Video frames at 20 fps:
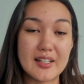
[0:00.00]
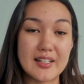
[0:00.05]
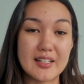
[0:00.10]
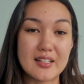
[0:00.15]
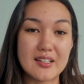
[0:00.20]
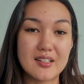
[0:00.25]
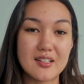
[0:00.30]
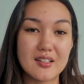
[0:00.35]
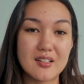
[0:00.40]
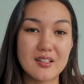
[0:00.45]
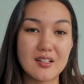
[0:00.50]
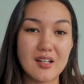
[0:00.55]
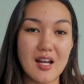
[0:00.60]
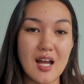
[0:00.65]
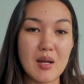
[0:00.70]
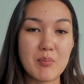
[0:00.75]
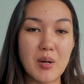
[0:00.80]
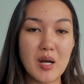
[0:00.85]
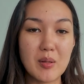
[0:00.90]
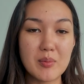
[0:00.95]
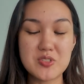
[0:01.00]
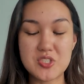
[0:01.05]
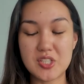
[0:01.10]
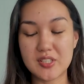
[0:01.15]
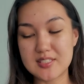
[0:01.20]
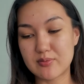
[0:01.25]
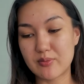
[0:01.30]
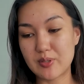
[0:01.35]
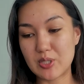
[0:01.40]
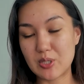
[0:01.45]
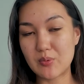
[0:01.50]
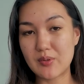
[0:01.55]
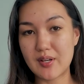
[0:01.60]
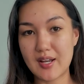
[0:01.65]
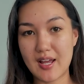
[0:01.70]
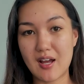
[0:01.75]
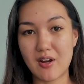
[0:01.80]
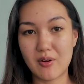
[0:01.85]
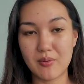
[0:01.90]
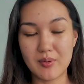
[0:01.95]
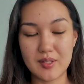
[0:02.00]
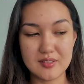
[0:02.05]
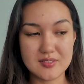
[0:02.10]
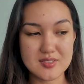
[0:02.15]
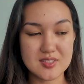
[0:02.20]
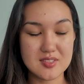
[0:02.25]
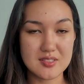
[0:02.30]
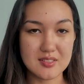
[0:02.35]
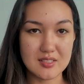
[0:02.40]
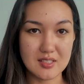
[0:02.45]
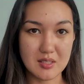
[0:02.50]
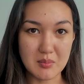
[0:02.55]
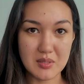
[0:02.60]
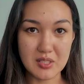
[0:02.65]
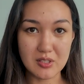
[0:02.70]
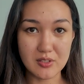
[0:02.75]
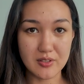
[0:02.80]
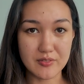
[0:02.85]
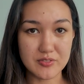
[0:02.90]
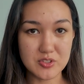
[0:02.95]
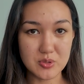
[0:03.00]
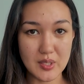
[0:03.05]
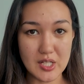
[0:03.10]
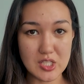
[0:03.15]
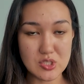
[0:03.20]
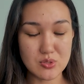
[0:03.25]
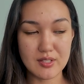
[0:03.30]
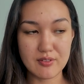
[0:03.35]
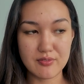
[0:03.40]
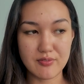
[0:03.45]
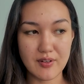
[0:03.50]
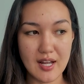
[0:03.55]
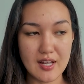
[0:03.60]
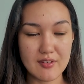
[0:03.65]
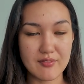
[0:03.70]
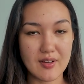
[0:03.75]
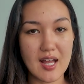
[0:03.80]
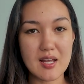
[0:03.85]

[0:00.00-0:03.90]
Like, I'm publishing this video now, it's in the middle of 2025.